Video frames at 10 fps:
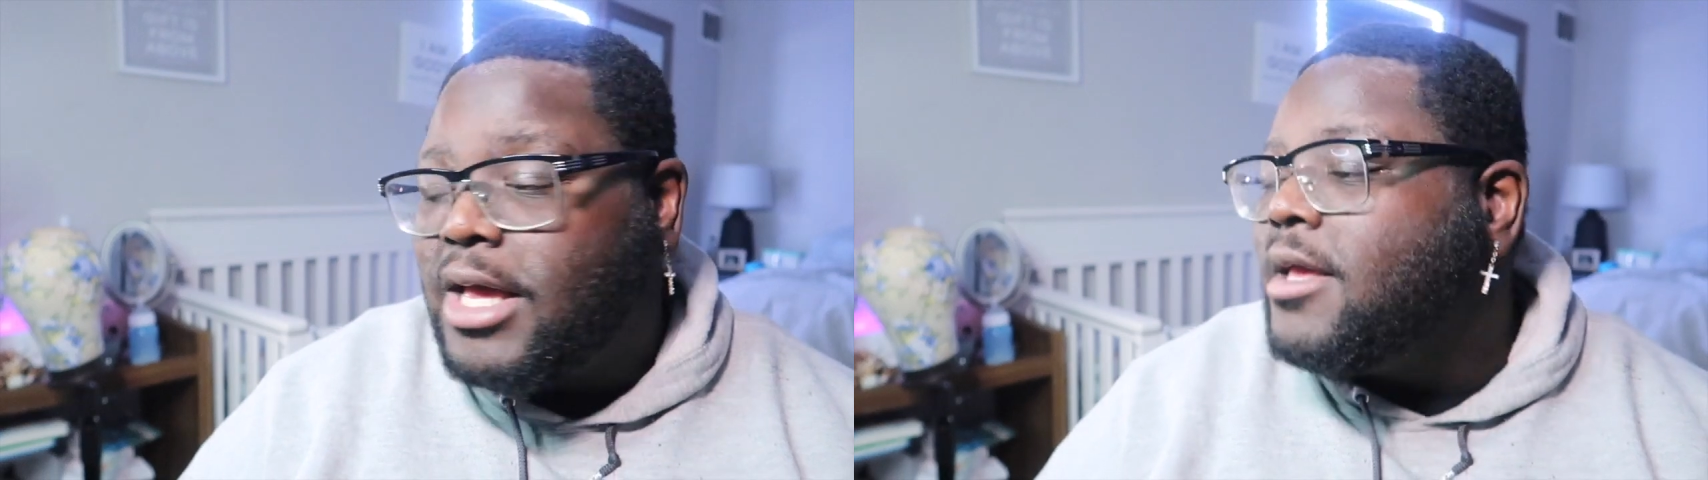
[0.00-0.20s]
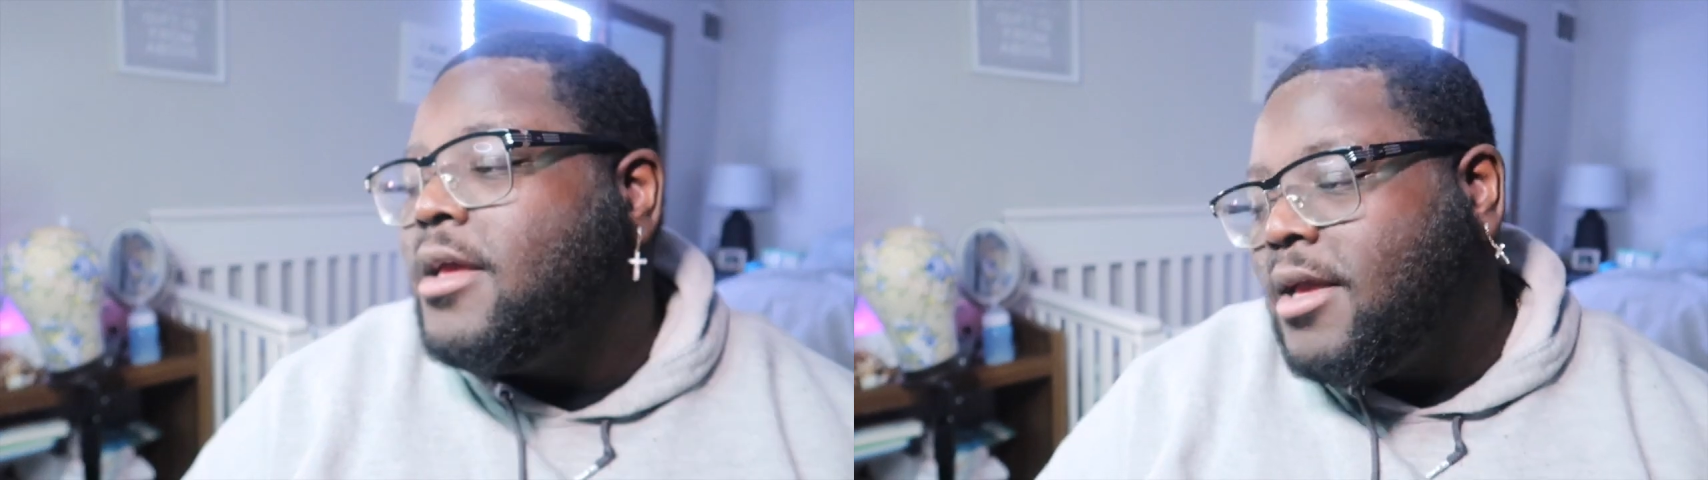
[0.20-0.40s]

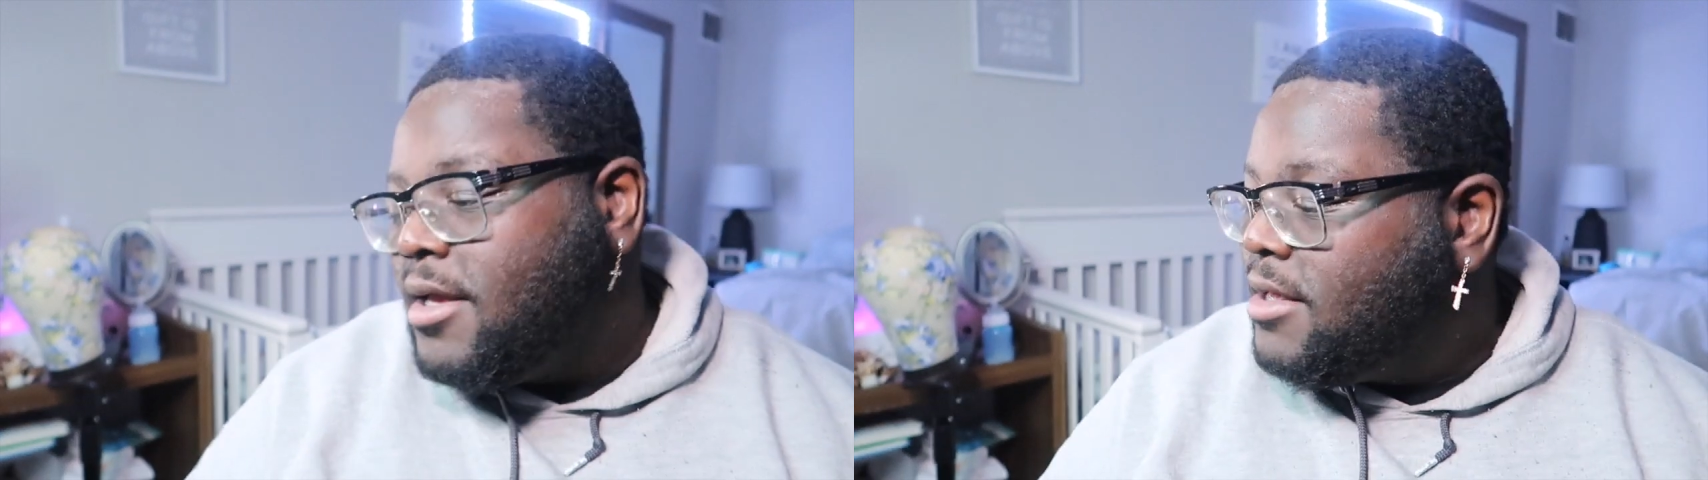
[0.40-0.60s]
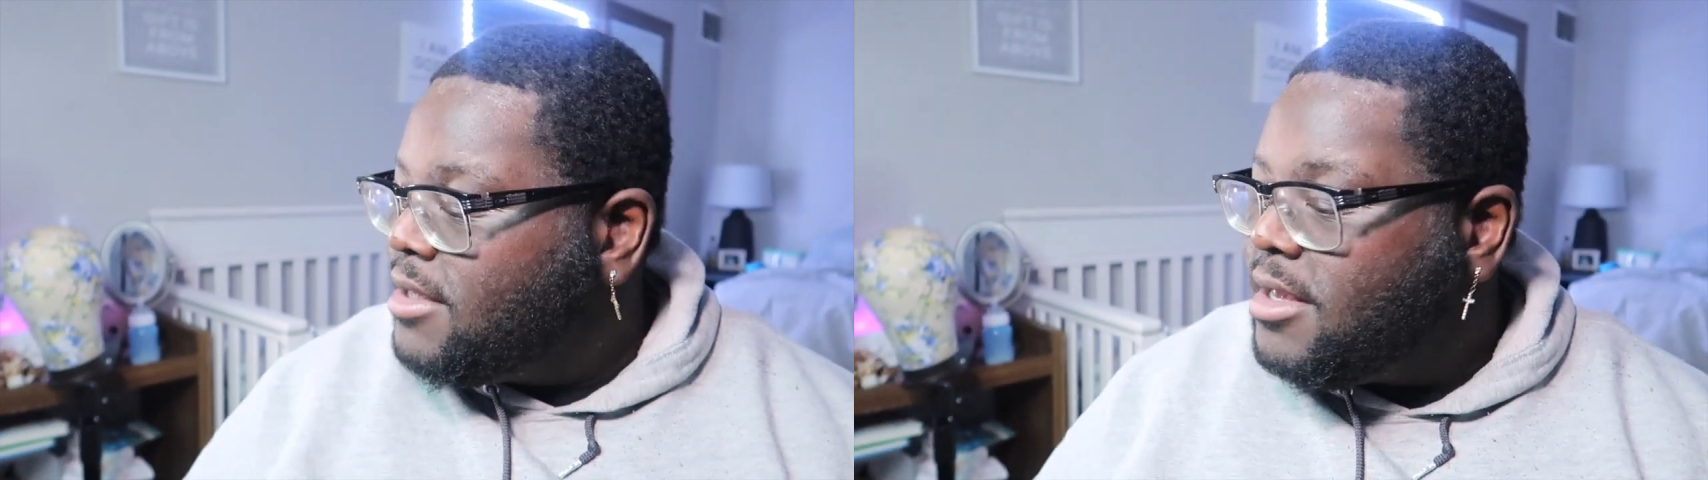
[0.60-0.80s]
Like,
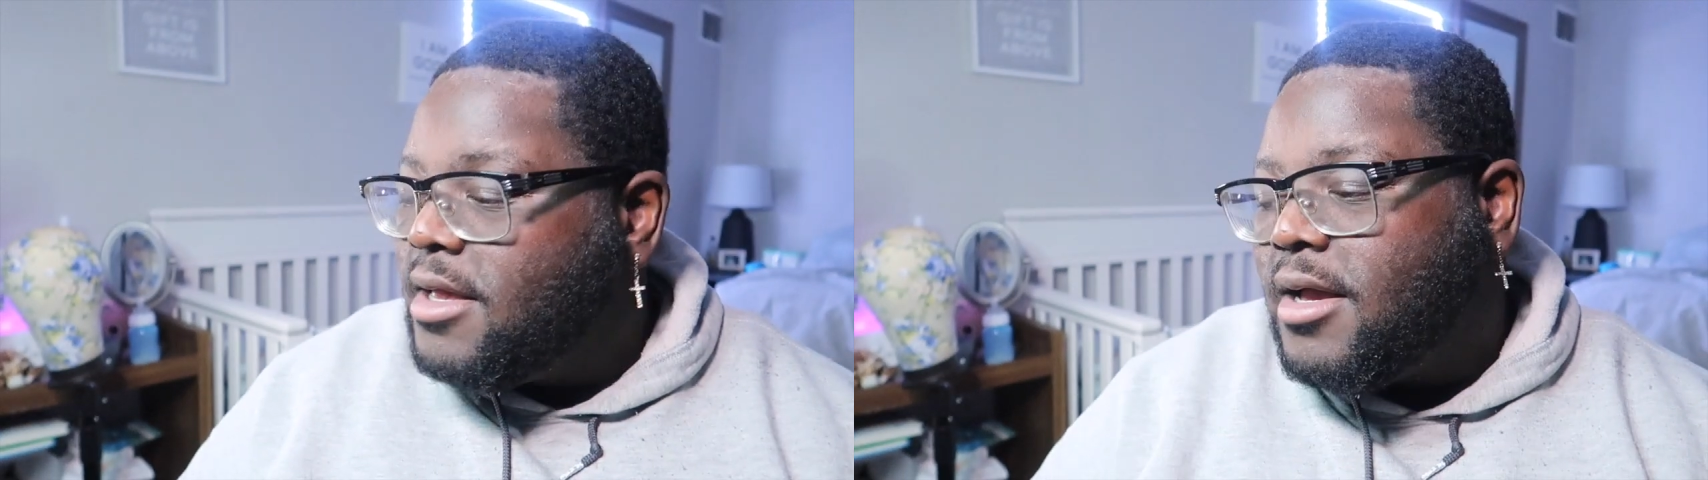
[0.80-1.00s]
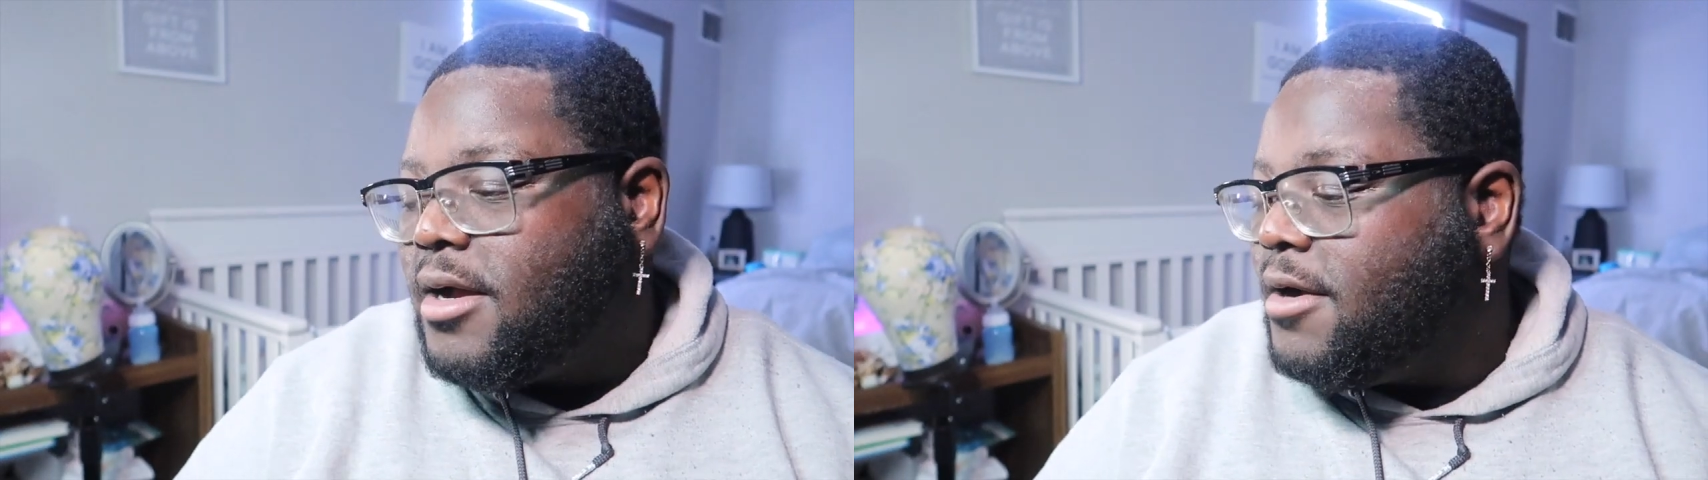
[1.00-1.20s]

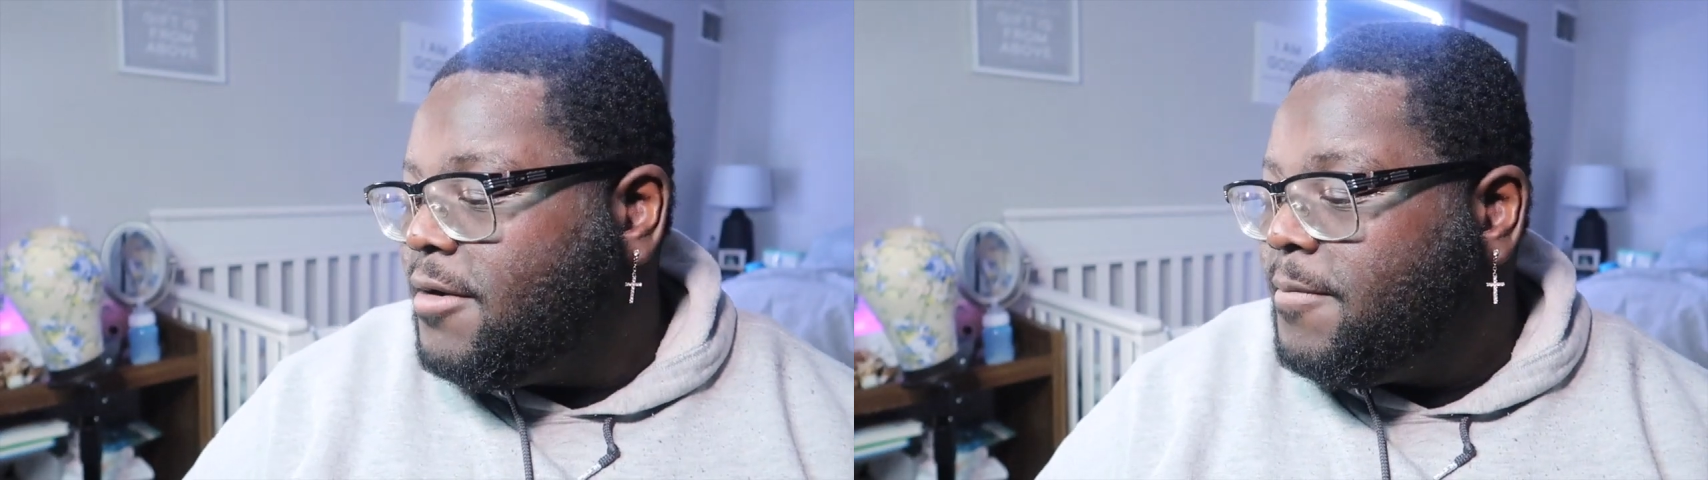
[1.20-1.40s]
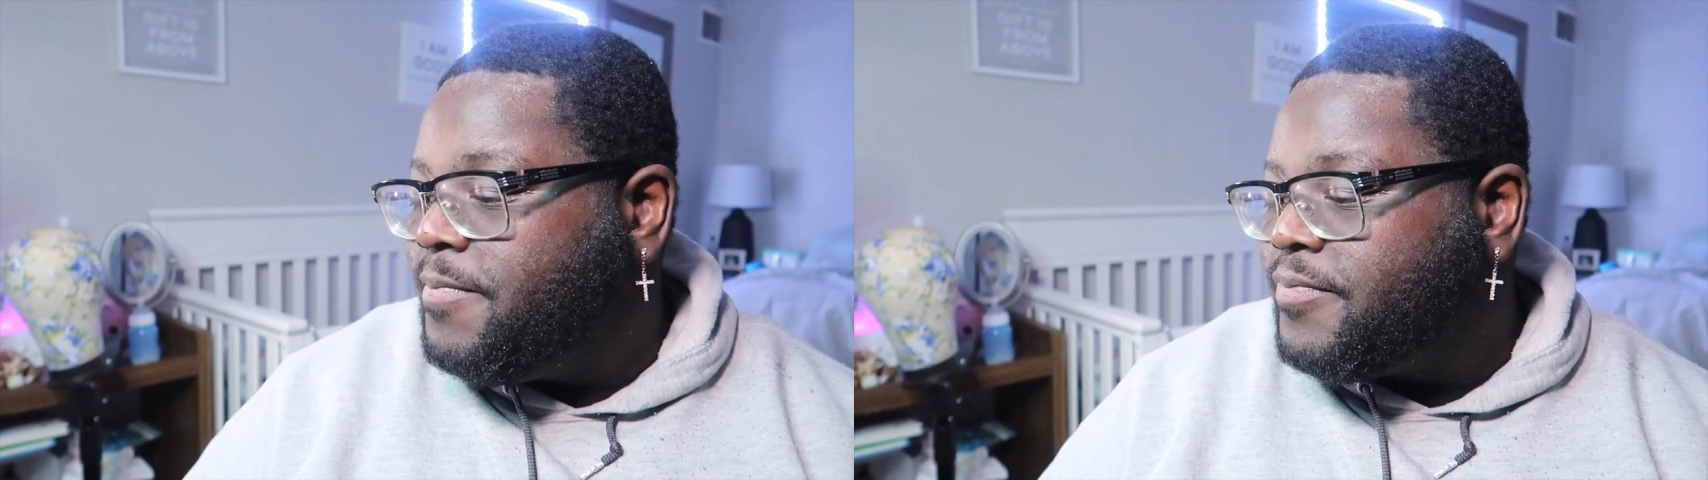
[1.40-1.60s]

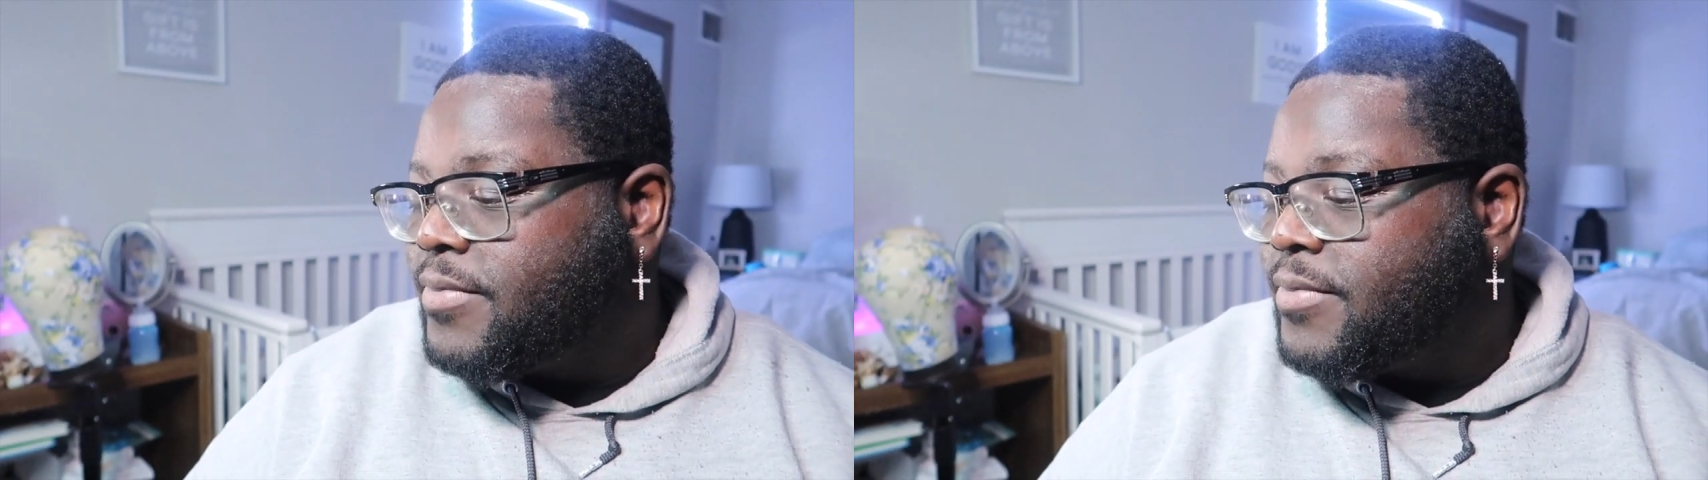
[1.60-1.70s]
yeah,